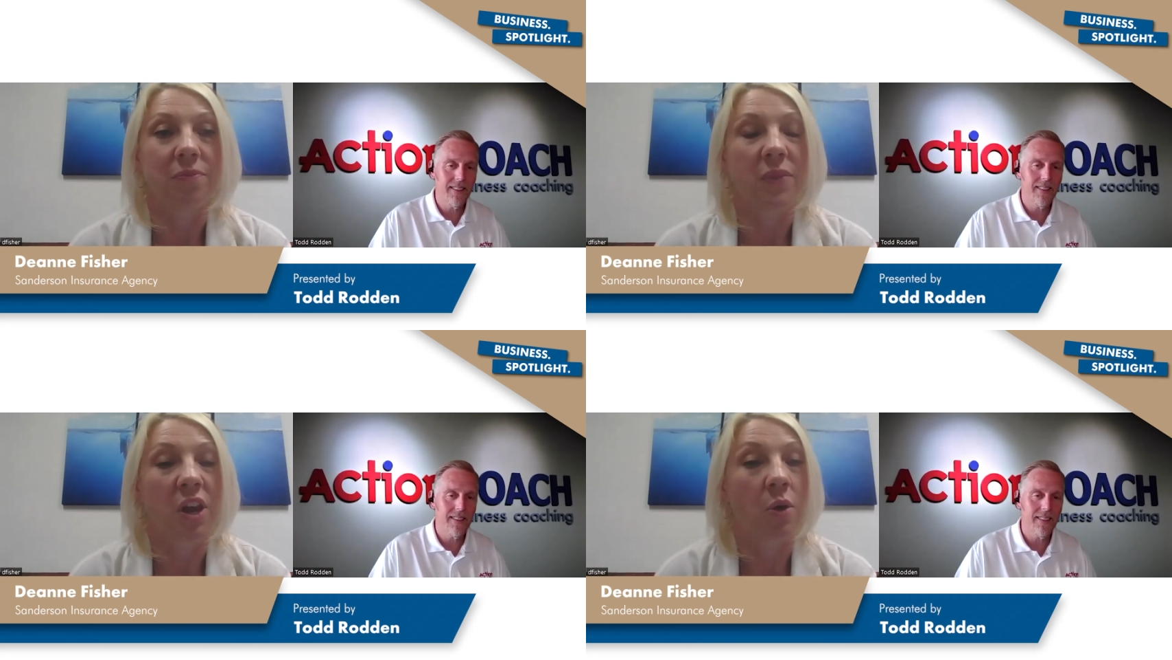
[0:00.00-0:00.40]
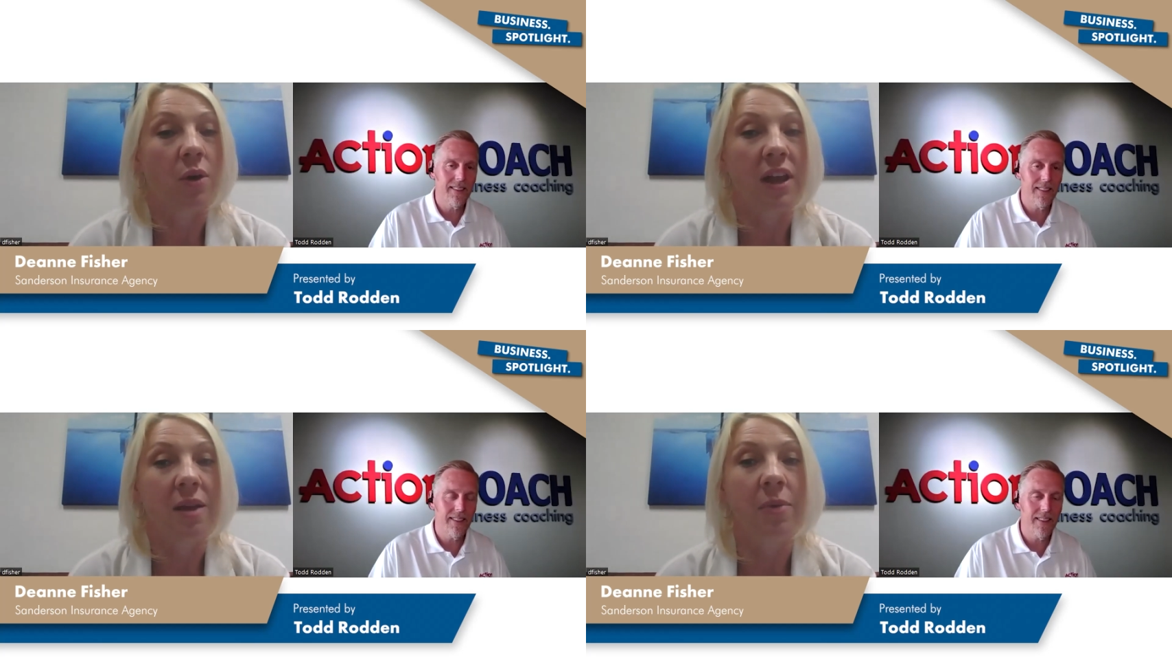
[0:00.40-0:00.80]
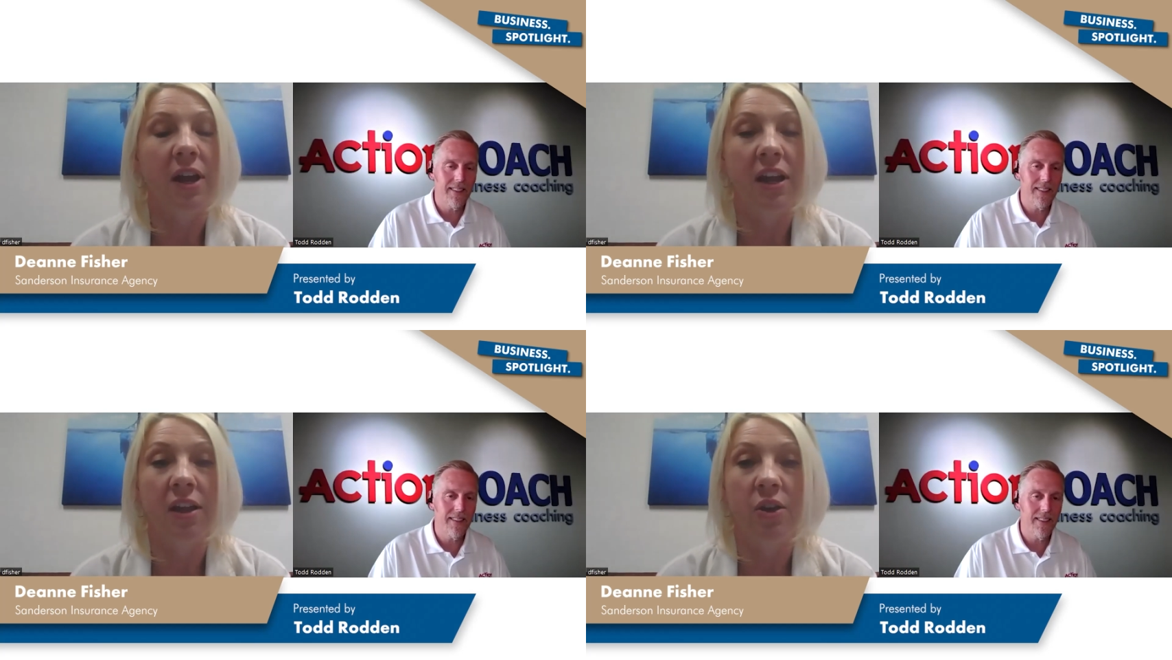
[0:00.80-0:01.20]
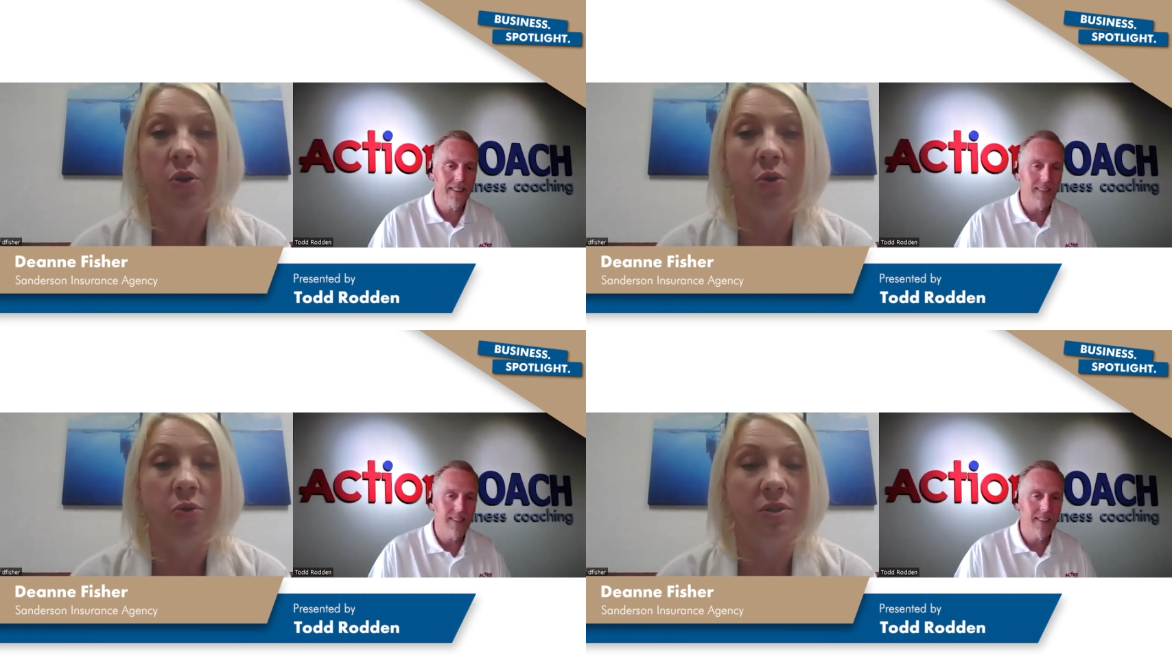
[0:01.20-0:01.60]
Speaker 1: you know, anybody
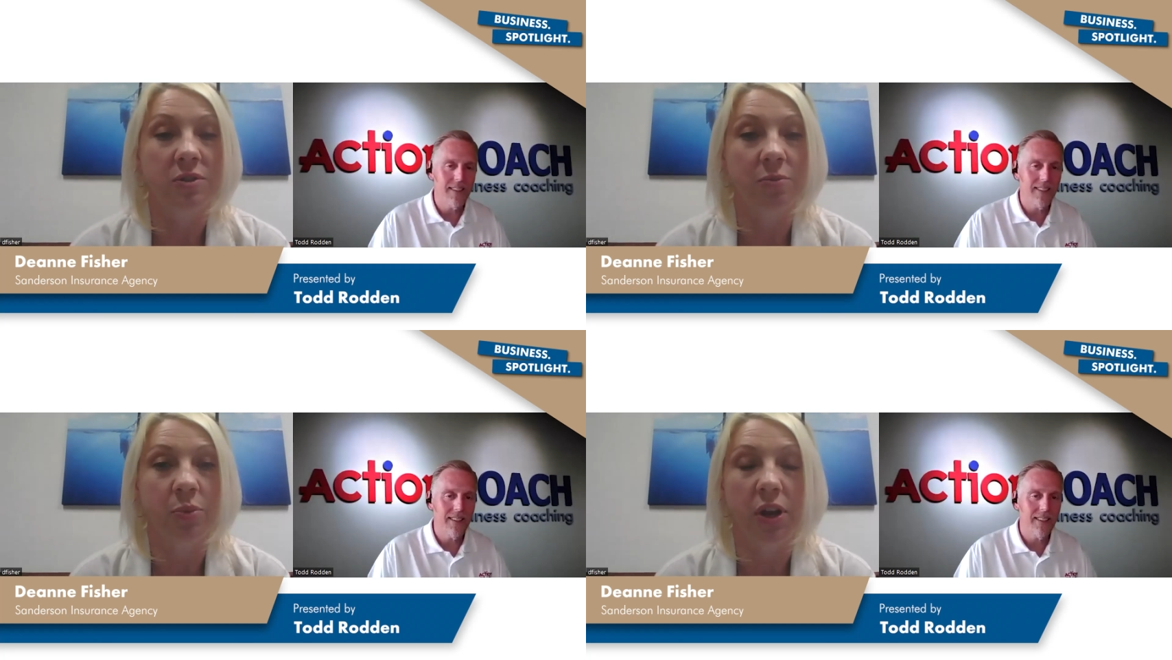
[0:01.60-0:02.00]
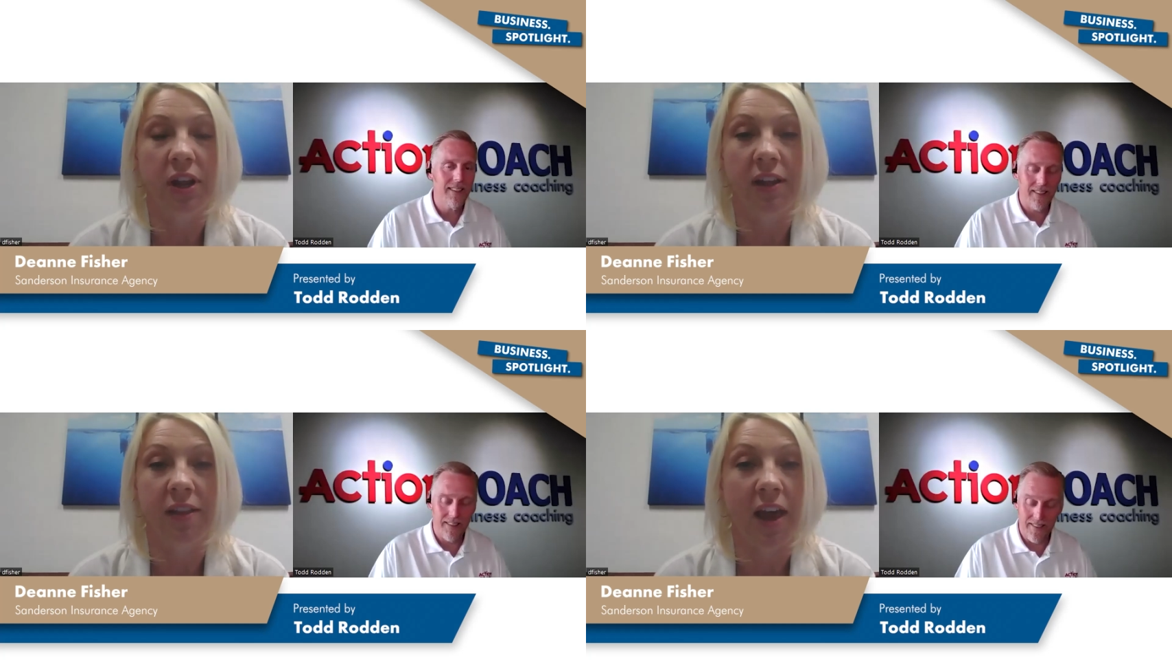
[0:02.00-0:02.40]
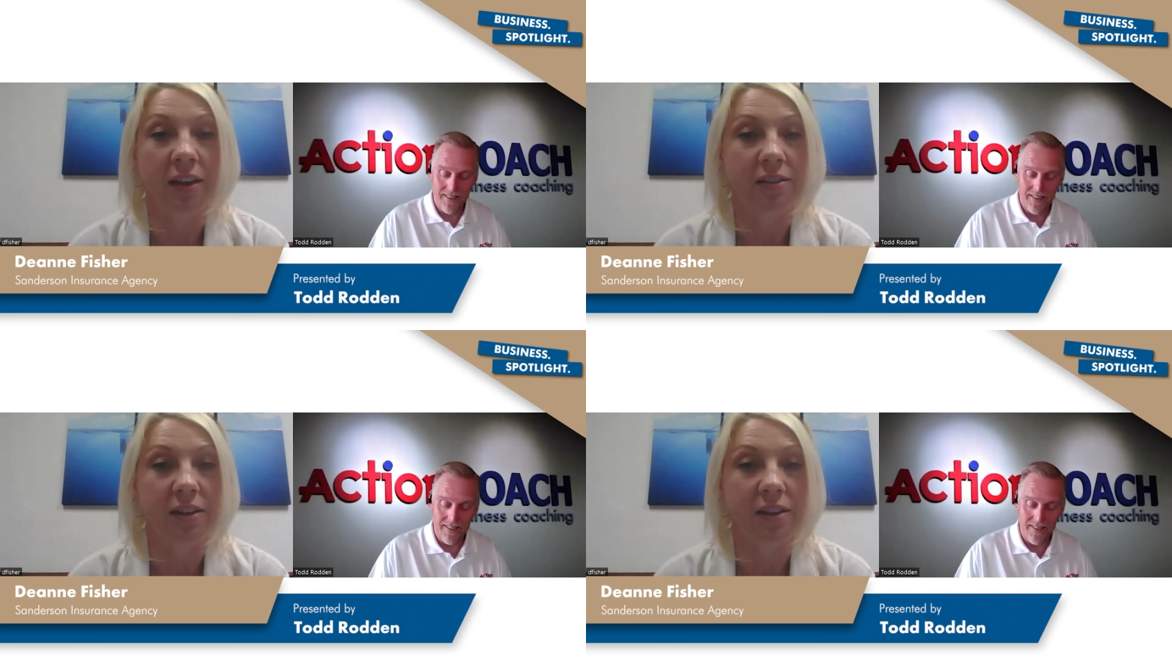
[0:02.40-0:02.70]
who's putting in that